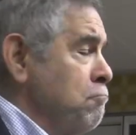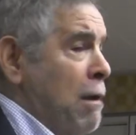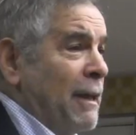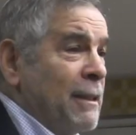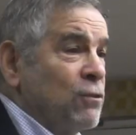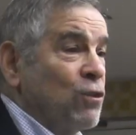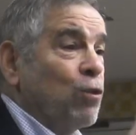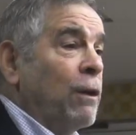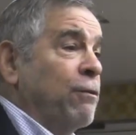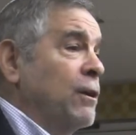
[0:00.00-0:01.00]
I think it's a
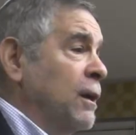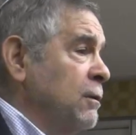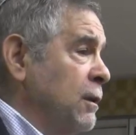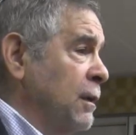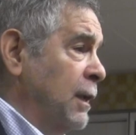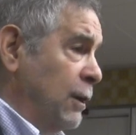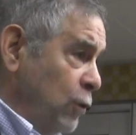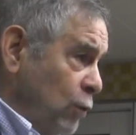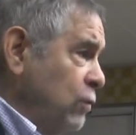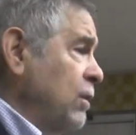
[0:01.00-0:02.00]
terrific idea. Now
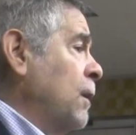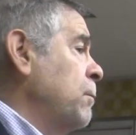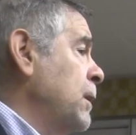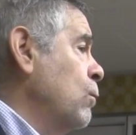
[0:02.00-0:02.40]
you tell me